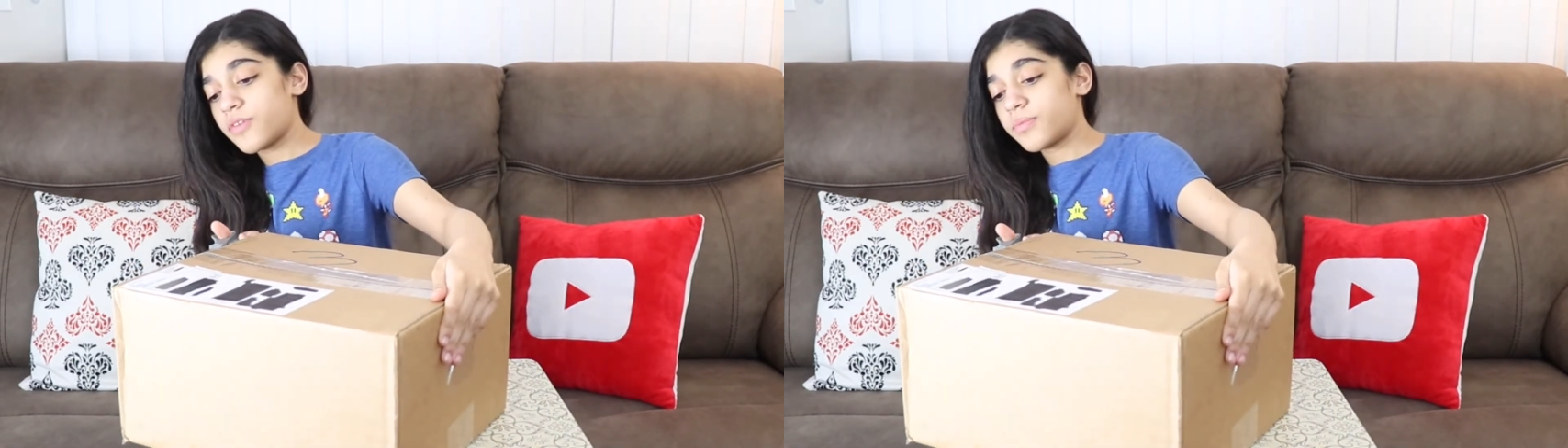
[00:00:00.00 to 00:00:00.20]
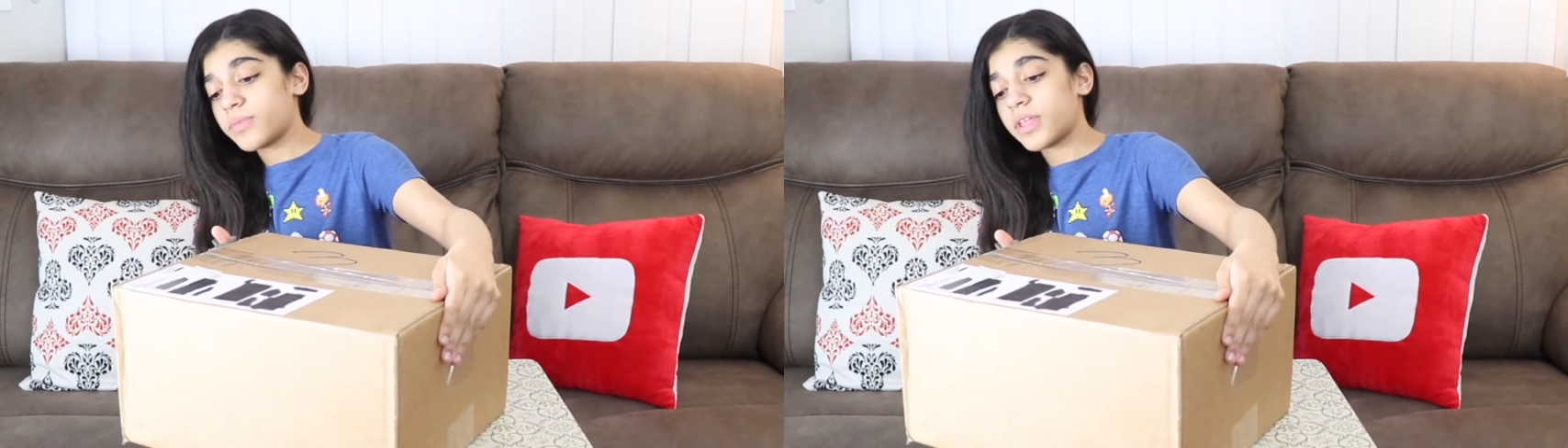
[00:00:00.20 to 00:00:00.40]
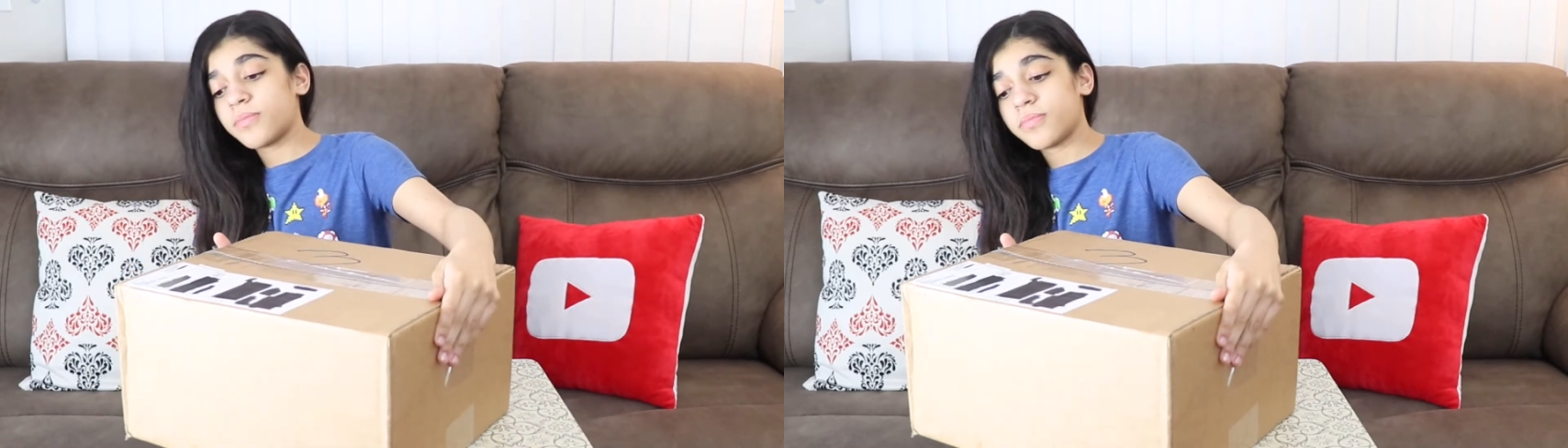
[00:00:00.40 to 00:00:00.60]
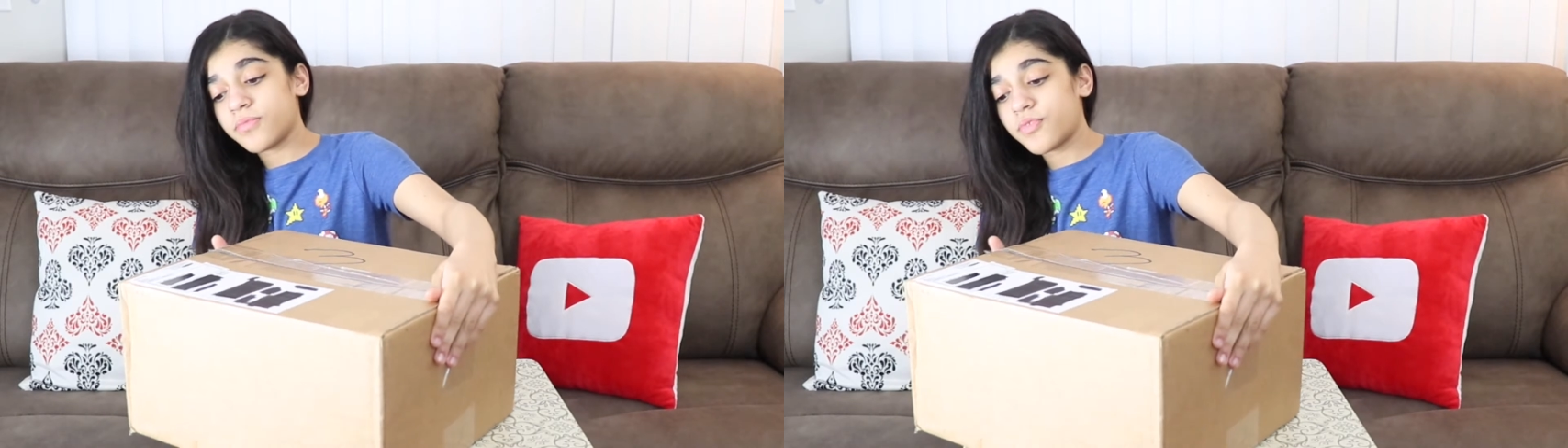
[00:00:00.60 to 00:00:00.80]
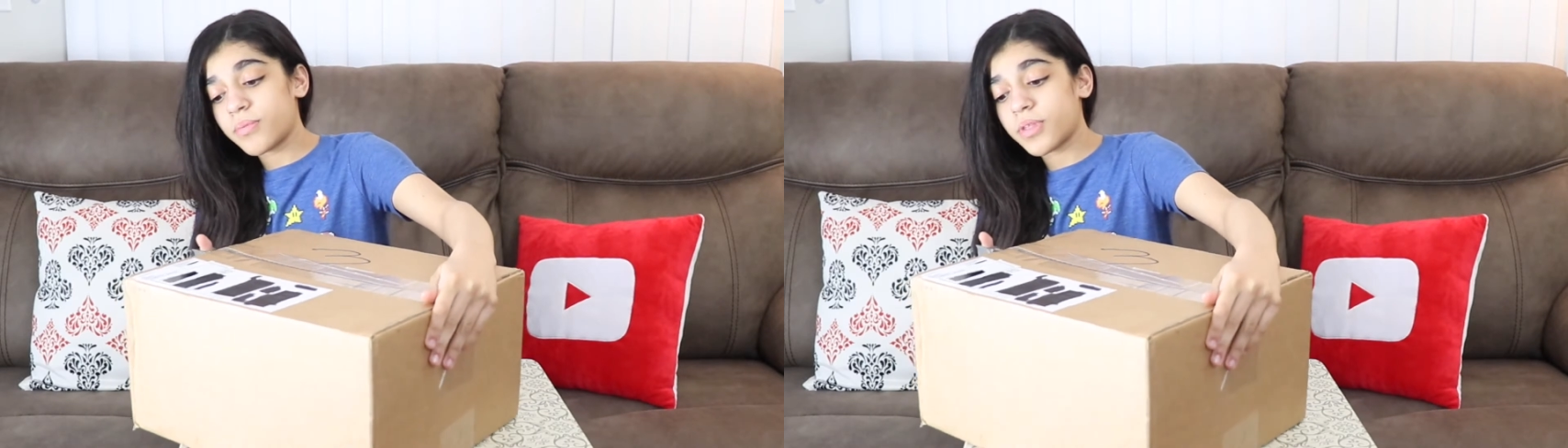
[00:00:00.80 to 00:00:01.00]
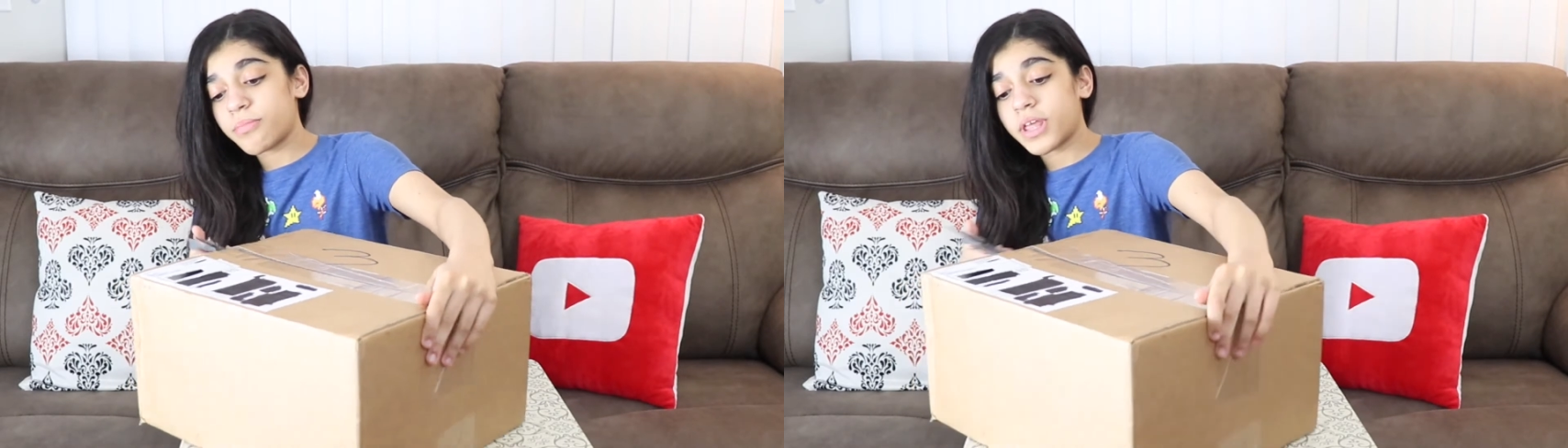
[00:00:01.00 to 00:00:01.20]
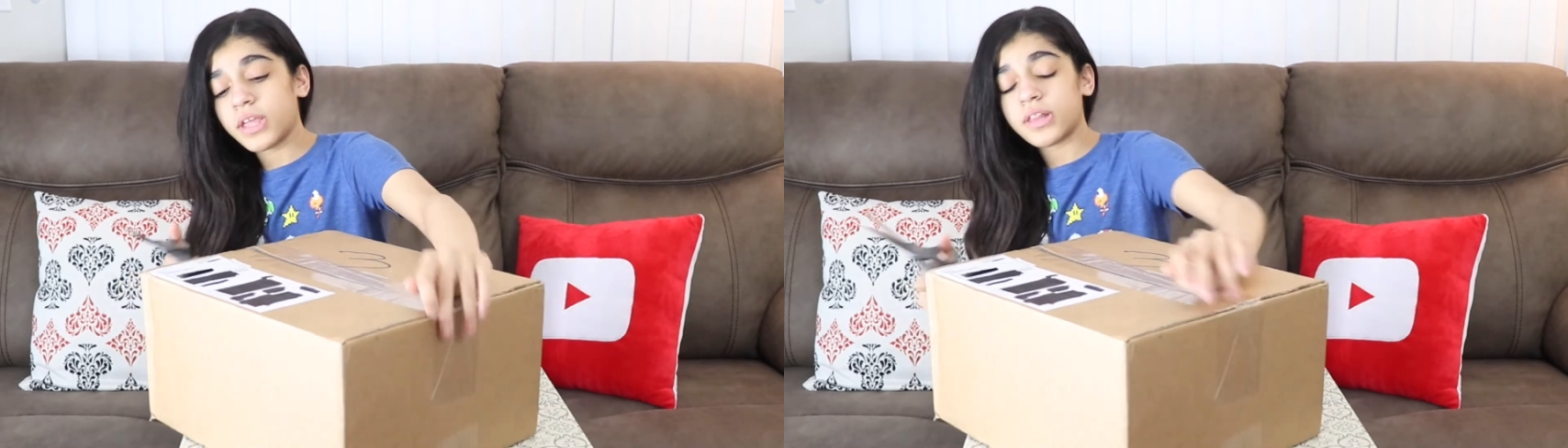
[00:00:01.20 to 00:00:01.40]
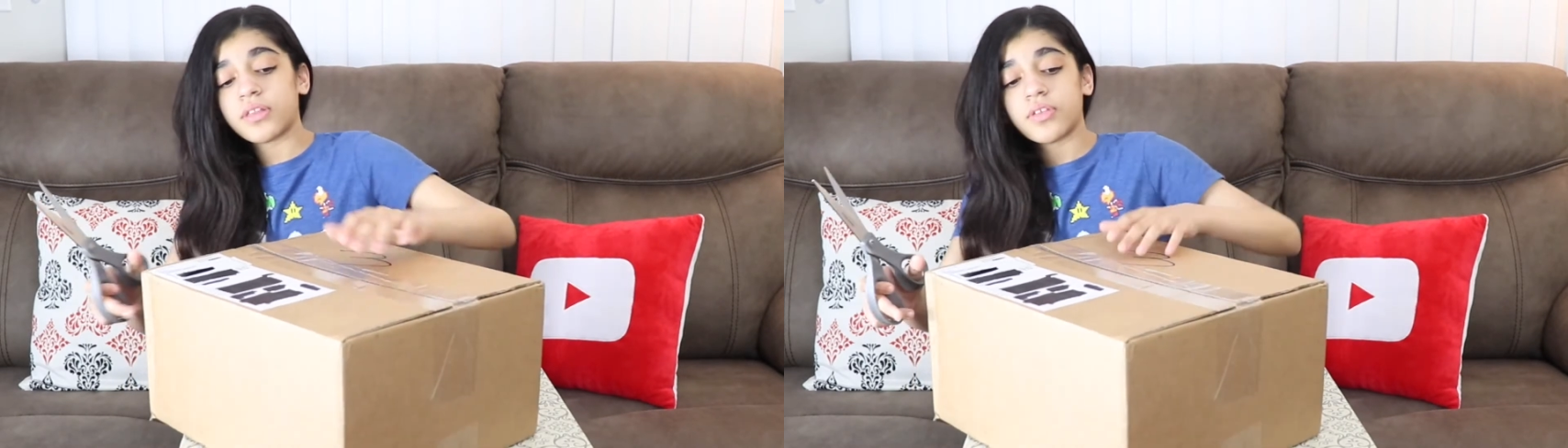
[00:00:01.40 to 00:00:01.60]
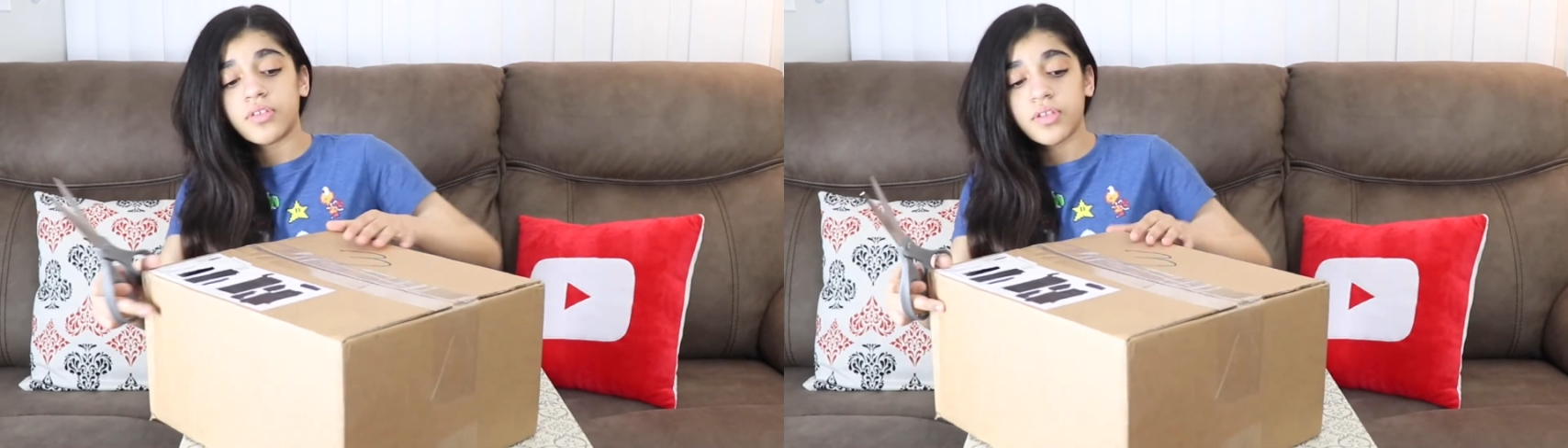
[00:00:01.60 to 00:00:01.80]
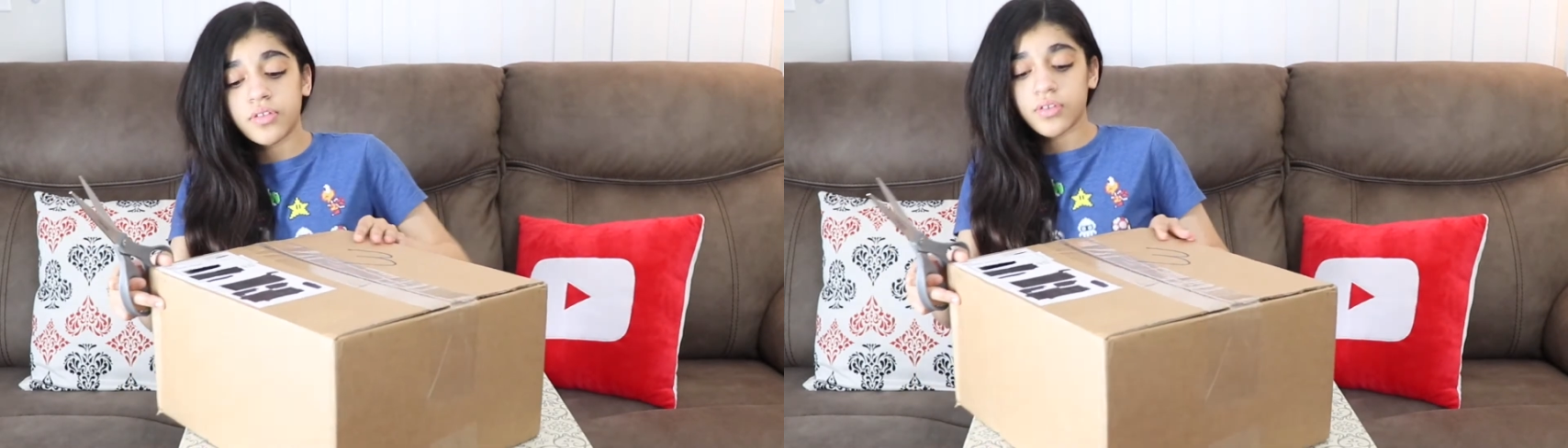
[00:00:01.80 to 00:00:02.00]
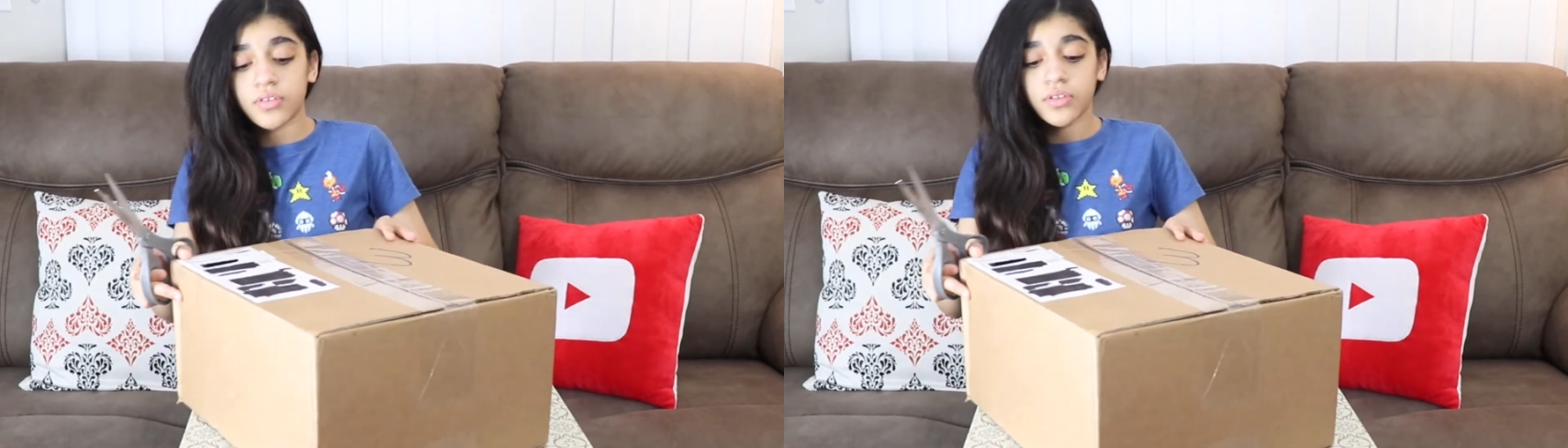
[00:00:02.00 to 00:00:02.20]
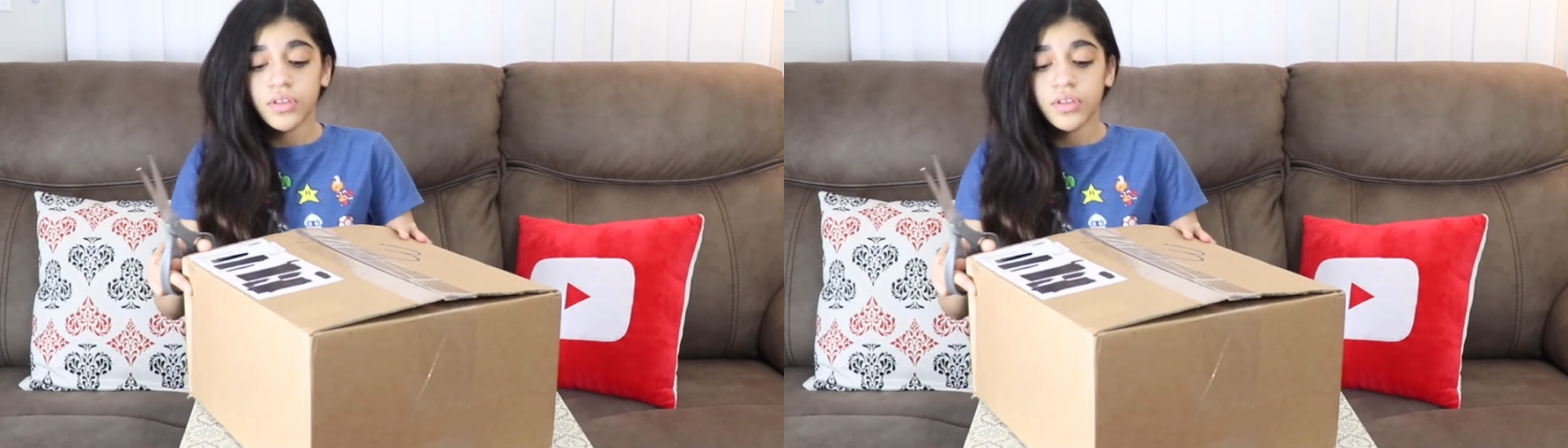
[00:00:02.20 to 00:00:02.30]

from the blades of the scissors.